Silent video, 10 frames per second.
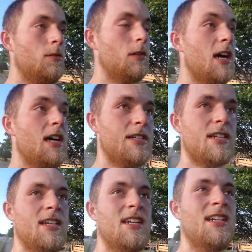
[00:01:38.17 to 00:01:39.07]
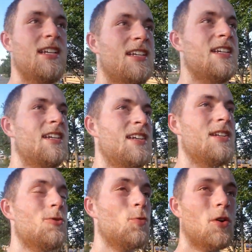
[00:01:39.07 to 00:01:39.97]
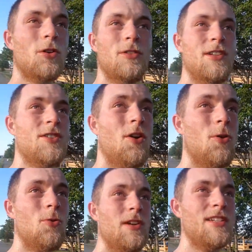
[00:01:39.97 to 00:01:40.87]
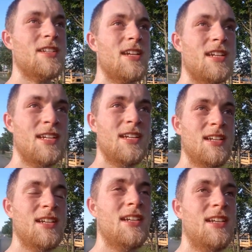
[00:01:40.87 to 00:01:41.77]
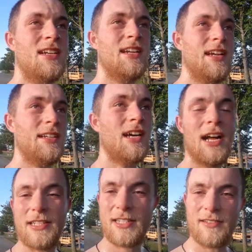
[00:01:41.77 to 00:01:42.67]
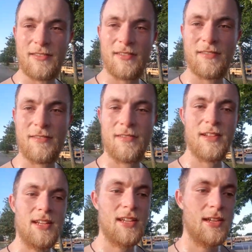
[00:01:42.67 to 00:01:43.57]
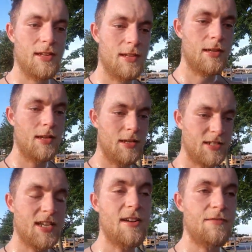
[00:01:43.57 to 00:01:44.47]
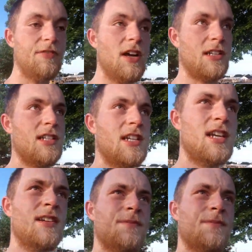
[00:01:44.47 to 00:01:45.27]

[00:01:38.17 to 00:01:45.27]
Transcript: Guys, your world is always in constant state of flux.